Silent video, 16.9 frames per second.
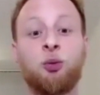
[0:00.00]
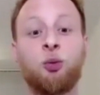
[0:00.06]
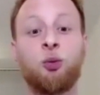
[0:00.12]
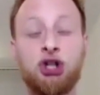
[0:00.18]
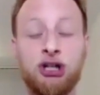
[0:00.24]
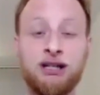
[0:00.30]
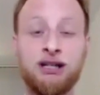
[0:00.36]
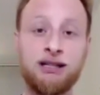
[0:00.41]

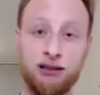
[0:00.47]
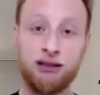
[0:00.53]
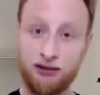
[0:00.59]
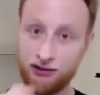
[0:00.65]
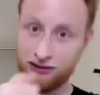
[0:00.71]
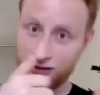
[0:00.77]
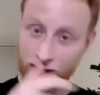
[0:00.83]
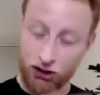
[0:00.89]
which is
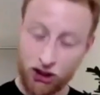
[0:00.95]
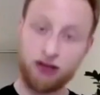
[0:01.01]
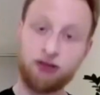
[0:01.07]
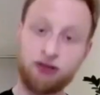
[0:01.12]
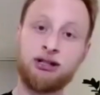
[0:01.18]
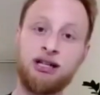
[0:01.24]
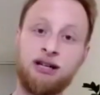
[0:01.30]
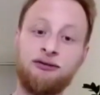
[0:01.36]

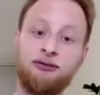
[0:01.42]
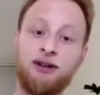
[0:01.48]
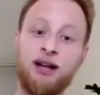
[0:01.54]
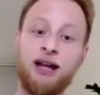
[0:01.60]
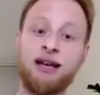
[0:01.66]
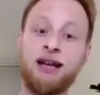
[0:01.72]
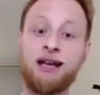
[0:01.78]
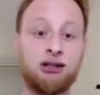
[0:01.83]
degenerative
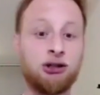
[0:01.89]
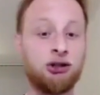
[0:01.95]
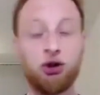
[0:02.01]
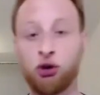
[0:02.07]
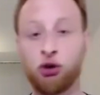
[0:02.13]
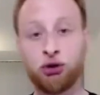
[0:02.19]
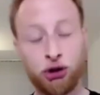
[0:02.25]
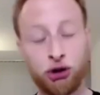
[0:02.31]
and has
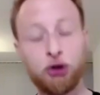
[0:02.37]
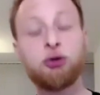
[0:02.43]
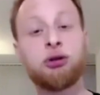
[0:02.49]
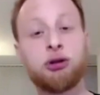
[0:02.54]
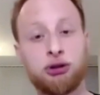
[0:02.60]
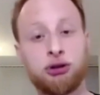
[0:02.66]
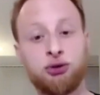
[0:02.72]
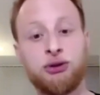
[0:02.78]
no
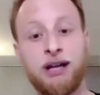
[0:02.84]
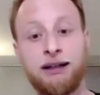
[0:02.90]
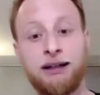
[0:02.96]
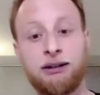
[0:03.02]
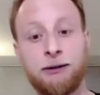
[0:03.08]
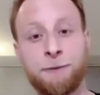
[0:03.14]
cure to date.